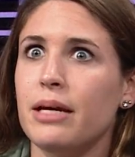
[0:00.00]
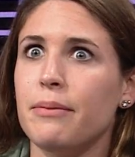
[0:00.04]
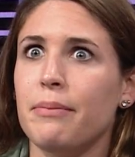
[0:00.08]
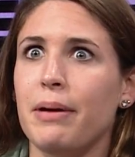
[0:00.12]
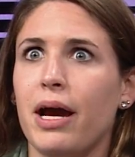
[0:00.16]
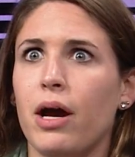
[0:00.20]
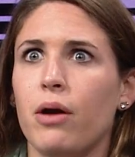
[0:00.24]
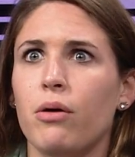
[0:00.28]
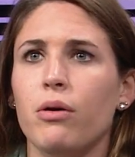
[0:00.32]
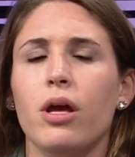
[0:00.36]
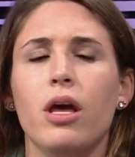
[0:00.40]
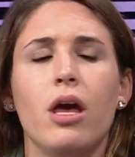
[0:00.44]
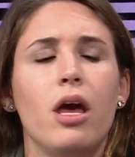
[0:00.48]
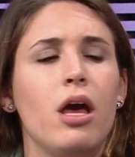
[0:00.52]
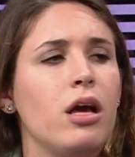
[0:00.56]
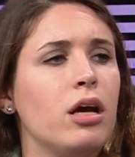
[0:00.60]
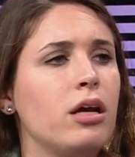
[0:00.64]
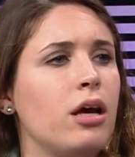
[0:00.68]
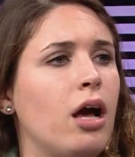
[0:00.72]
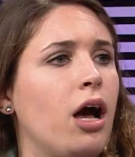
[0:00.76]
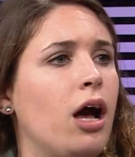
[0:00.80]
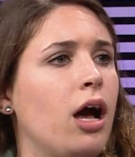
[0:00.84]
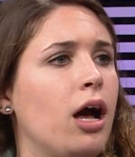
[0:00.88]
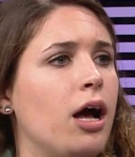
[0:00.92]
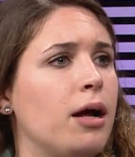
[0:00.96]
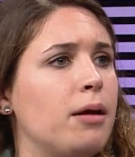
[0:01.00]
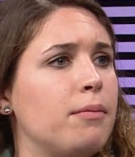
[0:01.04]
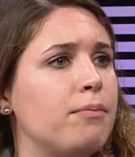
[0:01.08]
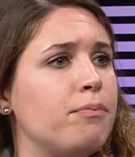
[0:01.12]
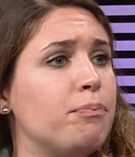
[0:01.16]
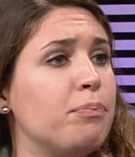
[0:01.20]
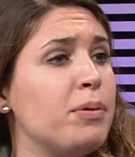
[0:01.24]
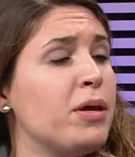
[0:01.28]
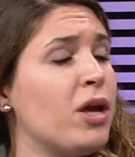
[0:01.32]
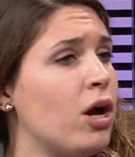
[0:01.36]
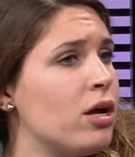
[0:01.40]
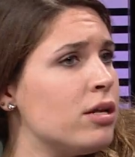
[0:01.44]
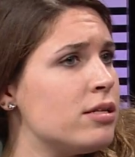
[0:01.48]
about um,
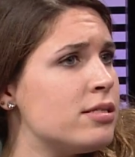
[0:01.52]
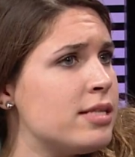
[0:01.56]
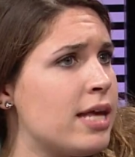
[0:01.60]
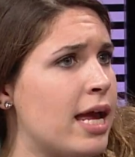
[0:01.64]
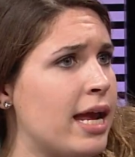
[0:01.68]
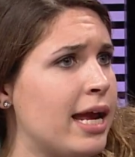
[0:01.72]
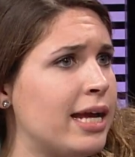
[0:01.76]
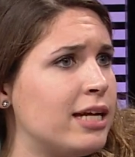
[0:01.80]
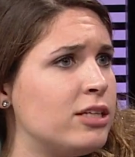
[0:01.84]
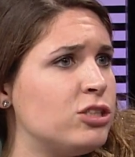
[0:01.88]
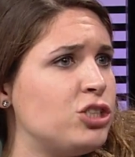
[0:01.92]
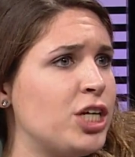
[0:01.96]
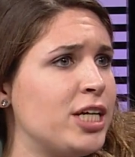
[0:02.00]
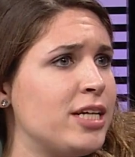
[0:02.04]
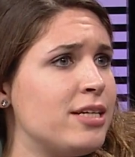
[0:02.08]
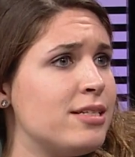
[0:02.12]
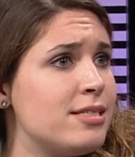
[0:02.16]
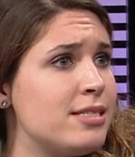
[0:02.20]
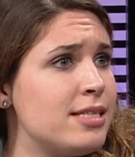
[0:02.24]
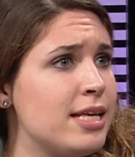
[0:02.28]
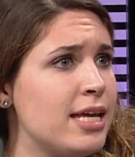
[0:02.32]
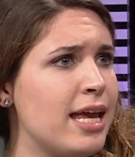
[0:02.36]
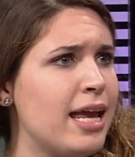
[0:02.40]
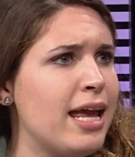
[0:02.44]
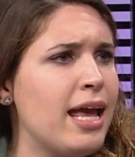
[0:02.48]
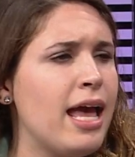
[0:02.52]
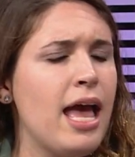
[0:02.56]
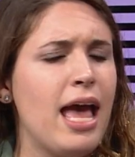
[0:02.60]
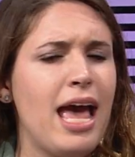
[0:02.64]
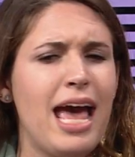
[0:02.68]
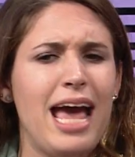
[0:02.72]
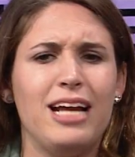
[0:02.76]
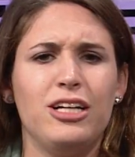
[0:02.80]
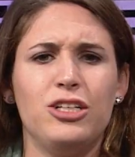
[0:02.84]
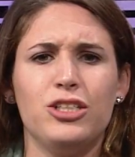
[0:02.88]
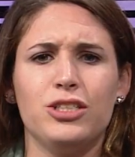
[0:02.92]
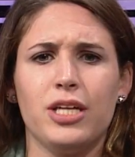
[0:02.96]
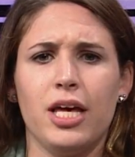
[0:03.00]
Beyonce and Jay Z, mm -hmm.
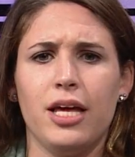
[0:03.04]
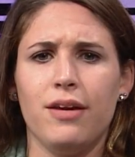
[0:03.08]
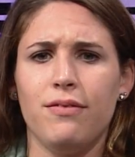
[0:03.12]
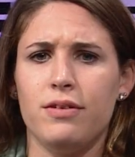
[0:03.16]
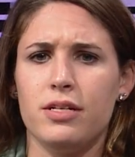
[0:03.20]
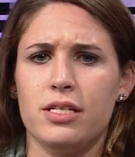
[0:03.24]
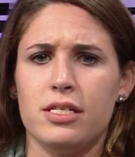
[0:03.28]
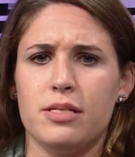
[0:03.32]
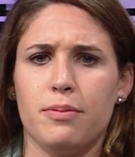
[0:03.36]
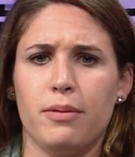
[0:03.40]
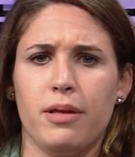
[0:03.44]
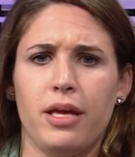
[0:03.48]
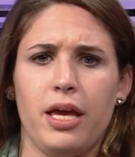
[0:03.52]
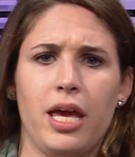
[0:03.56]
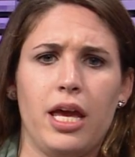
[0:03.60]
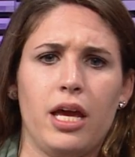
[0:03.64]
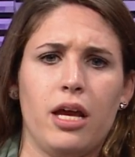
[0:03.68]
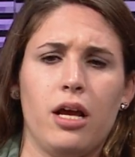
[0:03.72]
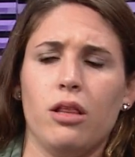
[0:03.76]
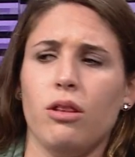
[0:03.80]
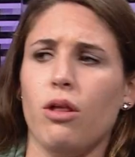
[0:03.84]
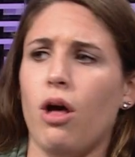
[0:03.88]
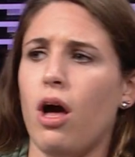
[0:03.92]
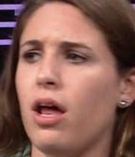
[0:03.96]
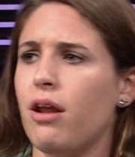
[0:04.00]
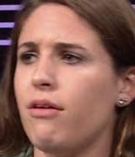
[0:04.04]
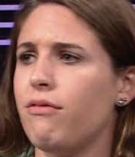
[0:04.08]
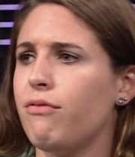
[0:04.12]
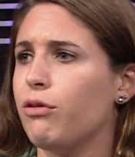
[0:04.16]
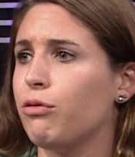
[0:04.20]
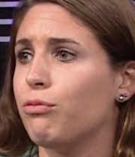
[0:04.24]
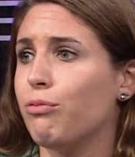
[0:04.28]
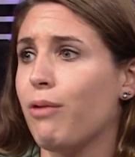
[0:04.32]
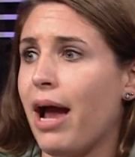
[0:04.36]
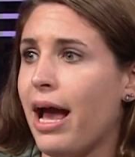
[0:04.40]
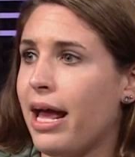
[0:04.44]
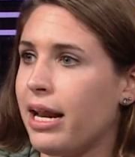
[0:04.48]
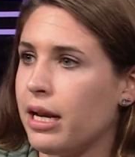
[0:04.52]
and just kind of displaying a lot of
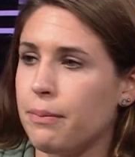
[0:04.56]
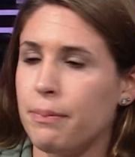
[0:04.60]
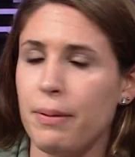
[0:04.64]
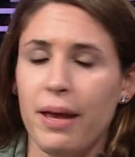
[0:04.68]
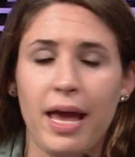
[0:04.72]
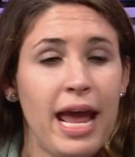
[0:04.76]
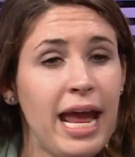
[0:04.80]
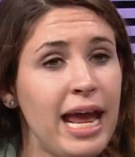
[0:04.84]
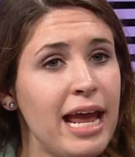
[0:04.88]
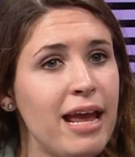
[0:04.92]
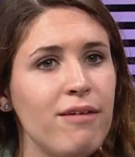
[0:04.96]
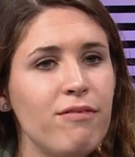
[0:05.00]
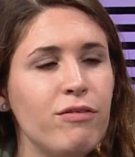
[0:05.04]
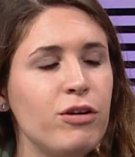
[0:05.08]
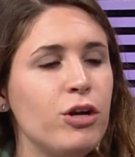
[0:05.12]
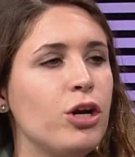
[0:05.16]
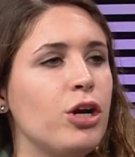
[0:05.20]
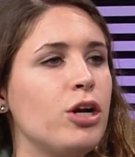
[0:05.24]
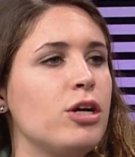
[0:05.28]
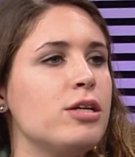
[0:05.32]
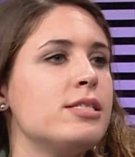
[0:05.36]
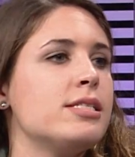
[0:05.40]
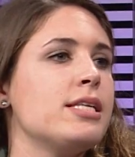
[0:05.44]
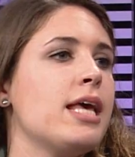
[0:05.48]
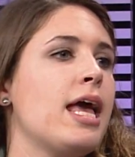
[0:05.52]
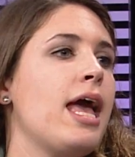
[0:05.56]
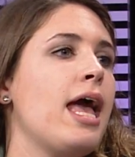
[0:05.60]
erratic behaviors.